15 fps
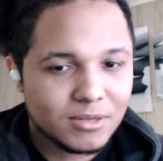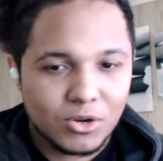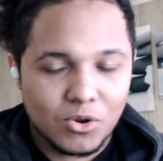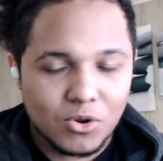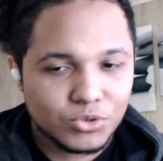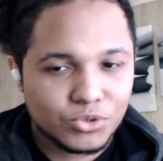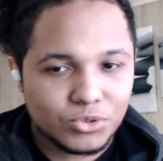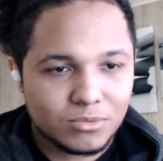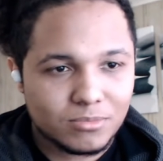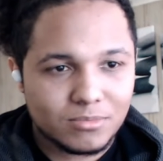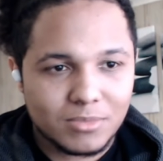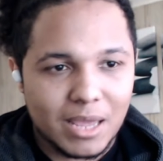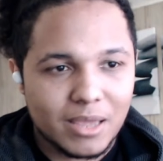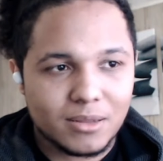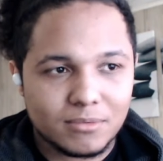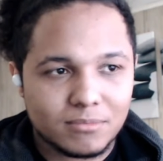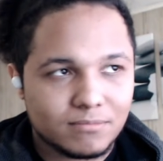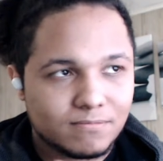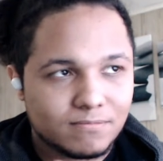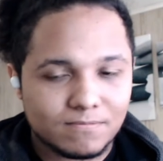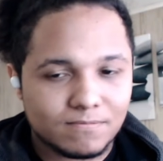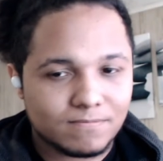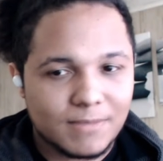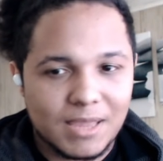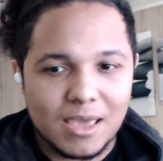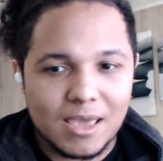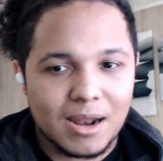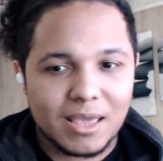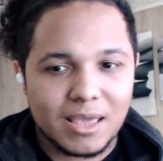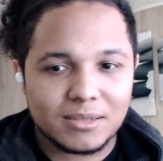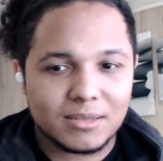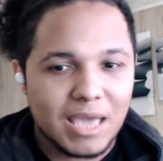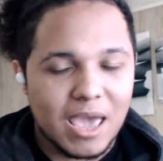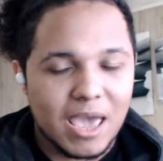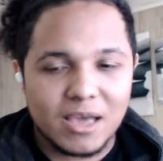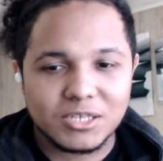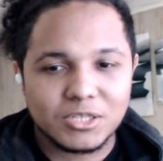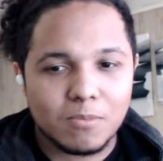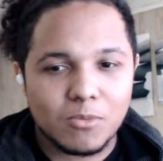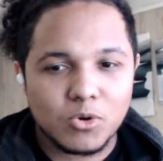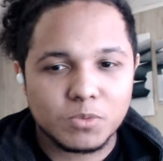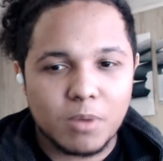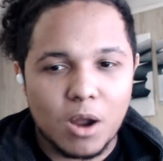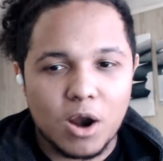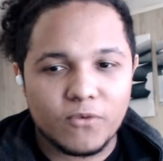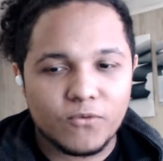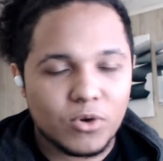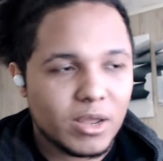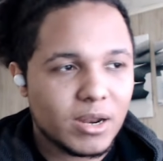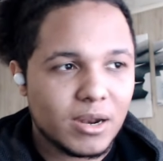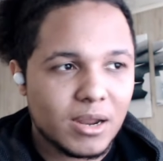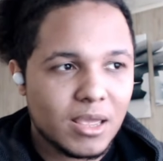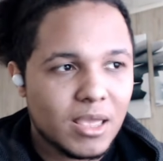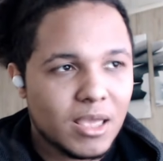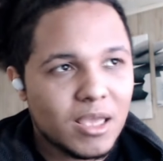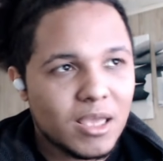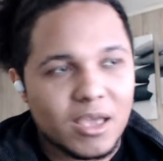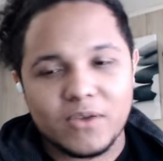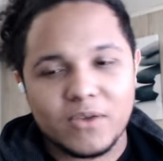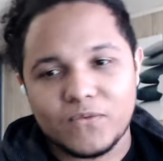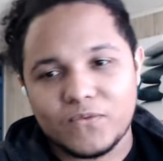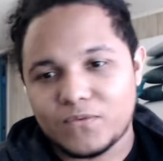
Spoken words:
No, like, yeah, like Ea is the most powerful, and if